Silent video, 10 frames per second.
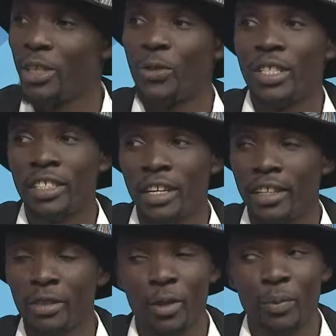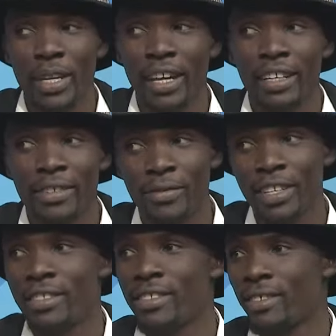It will, it will bring a
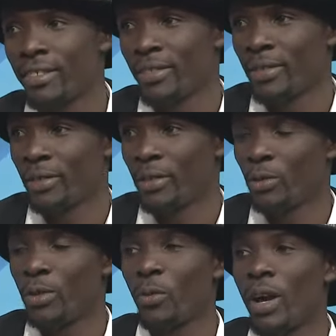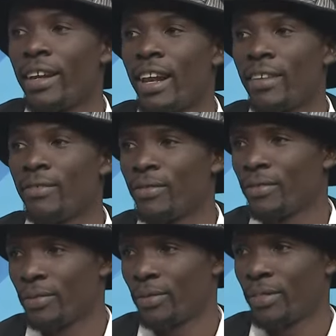difference mm -hmm. to the
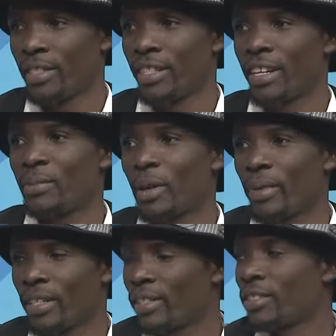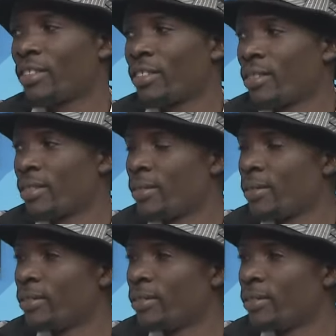wildlife. All right. That's How can people watch the film?